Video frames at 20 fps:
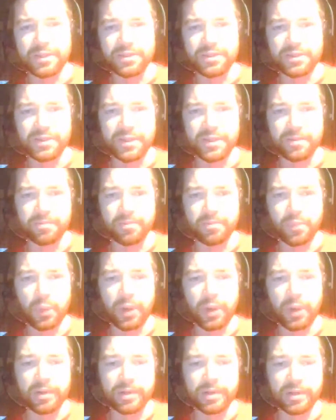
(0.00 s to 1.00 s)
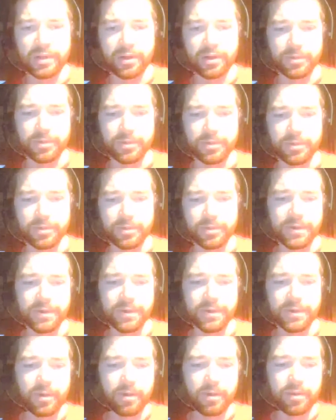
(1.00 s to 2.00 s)
point here, which is,
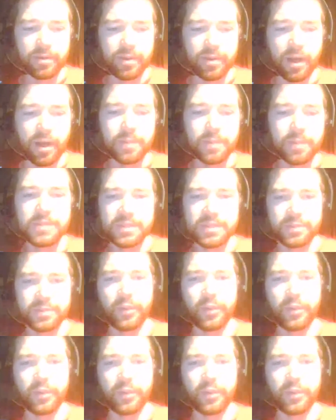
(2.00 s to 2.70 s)
up to this point,